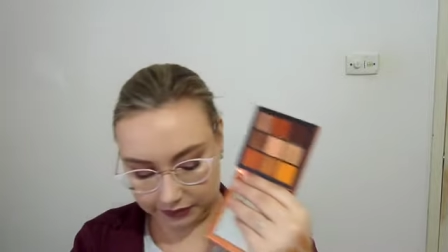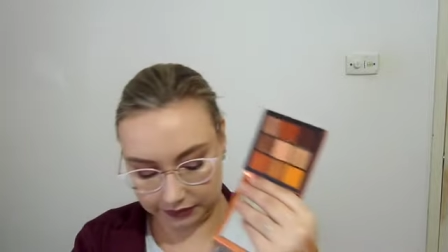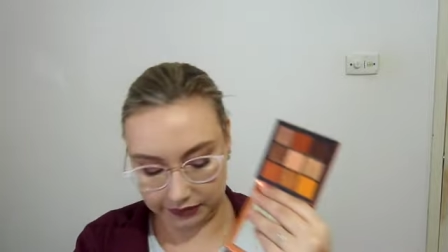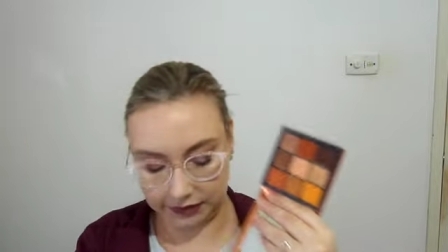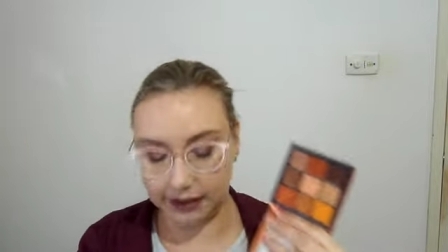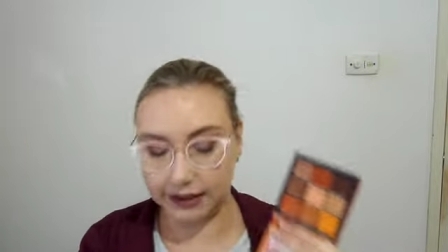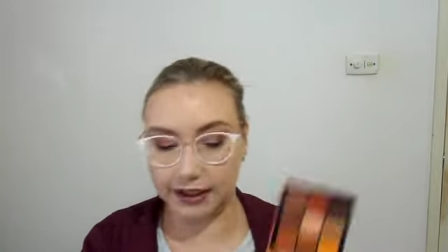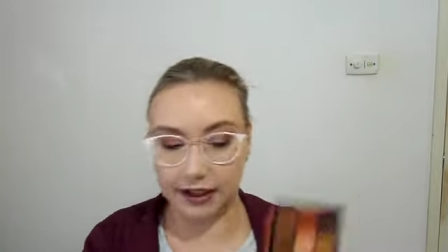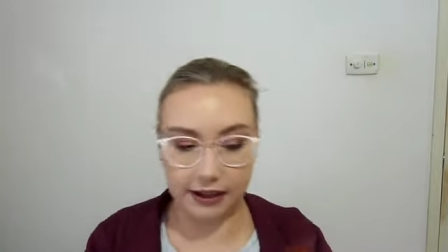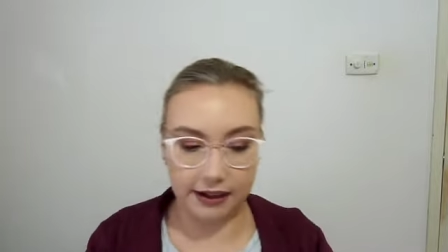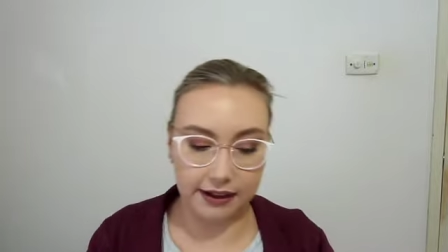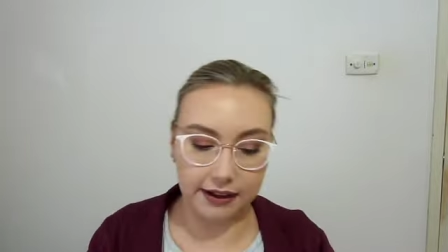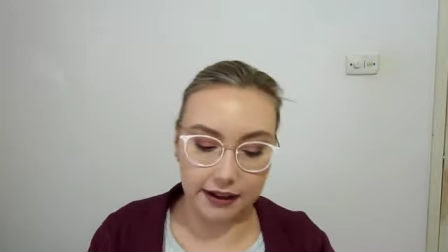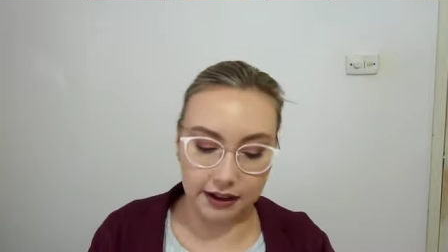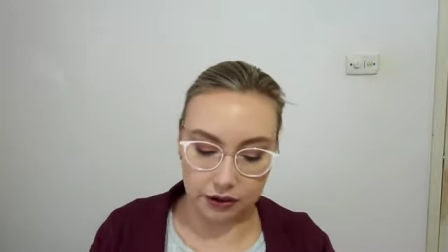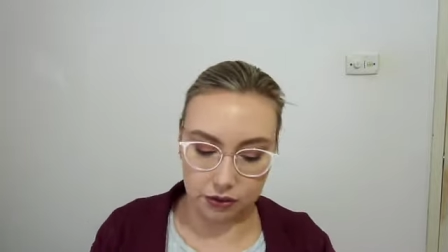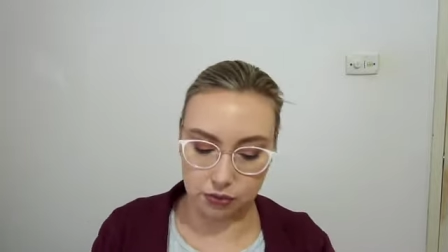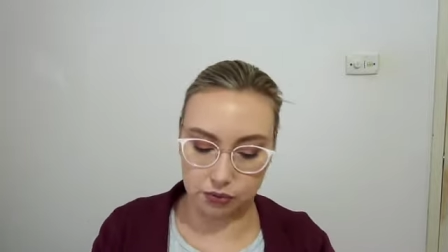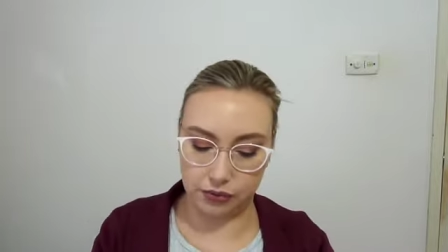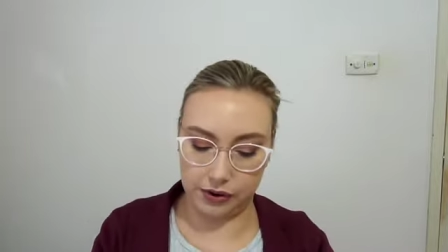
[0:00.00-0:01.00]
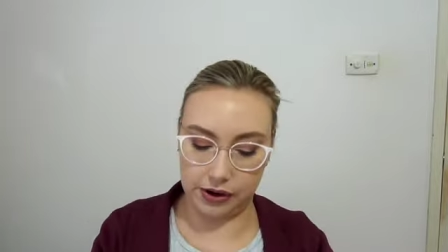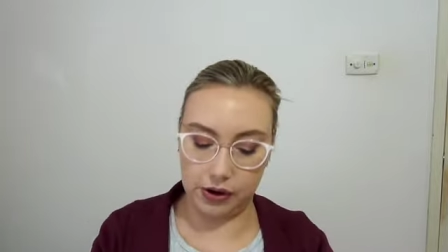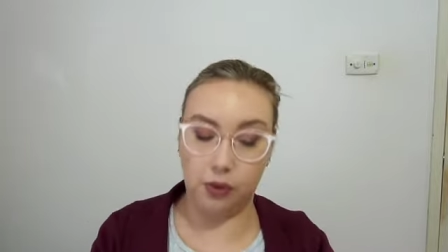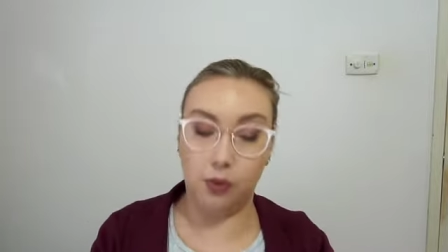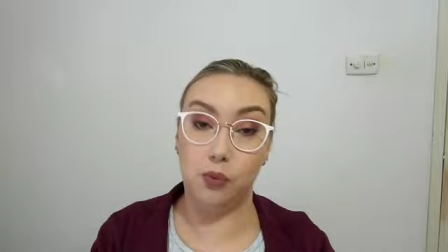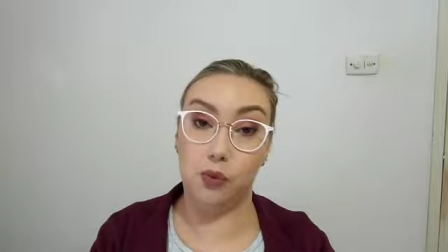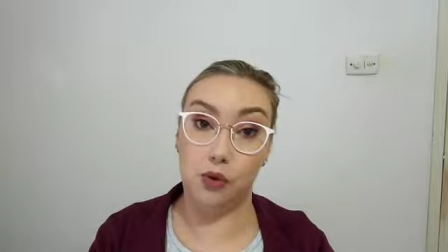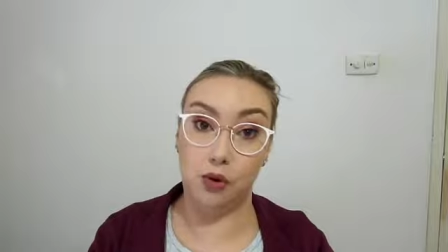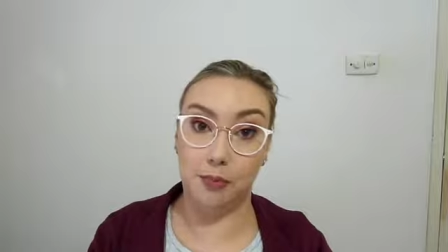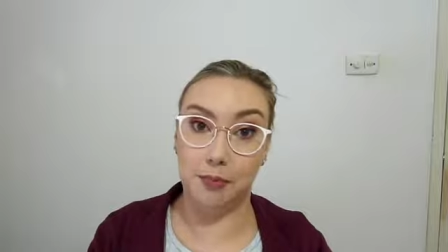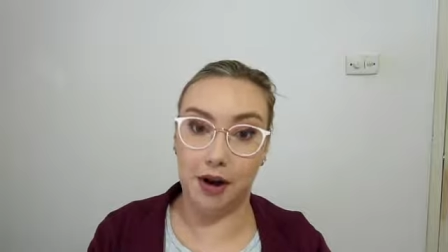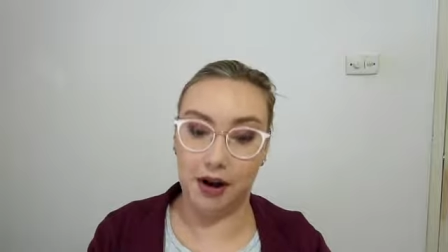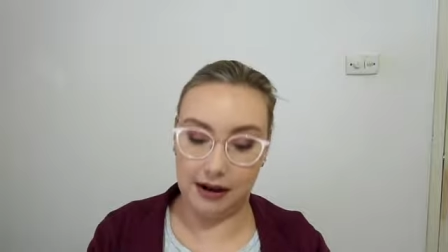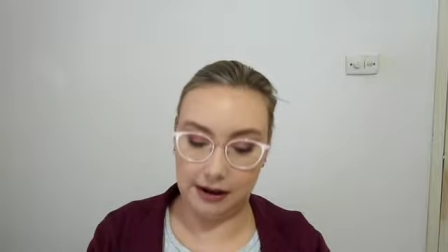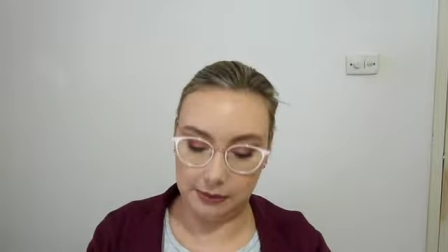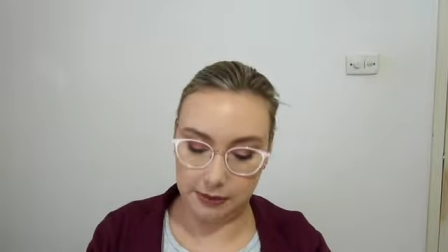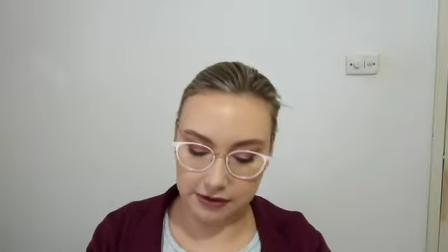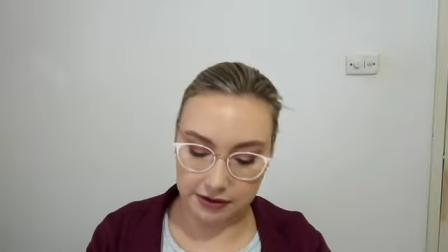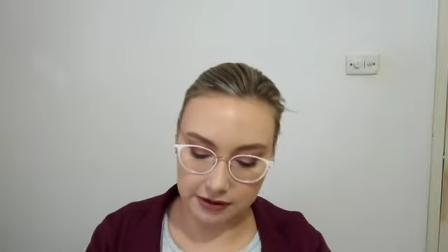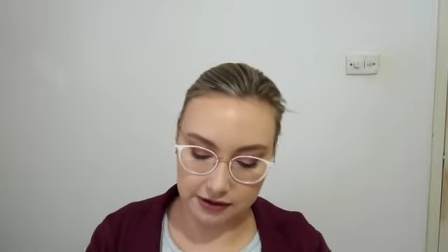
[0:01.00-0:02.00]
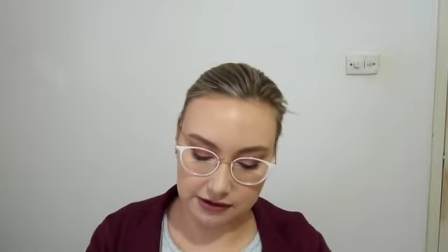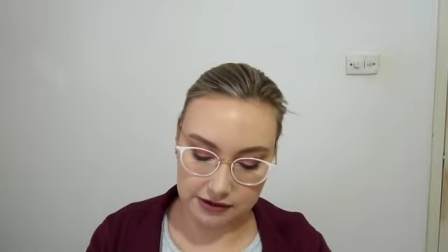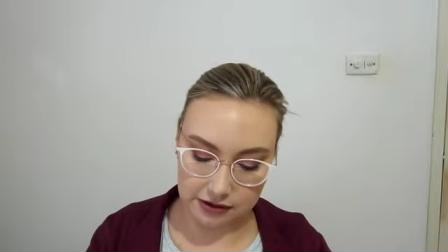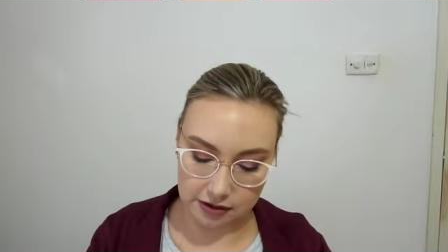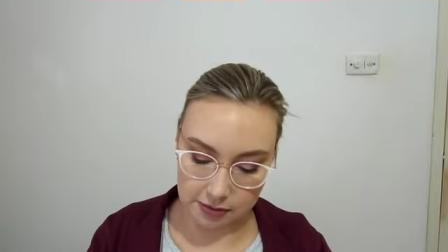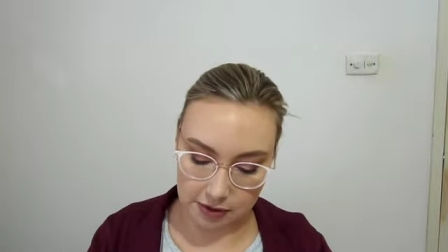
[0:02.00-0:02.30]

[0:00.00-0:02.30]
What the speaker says: you're gonna get a real warm eye with this no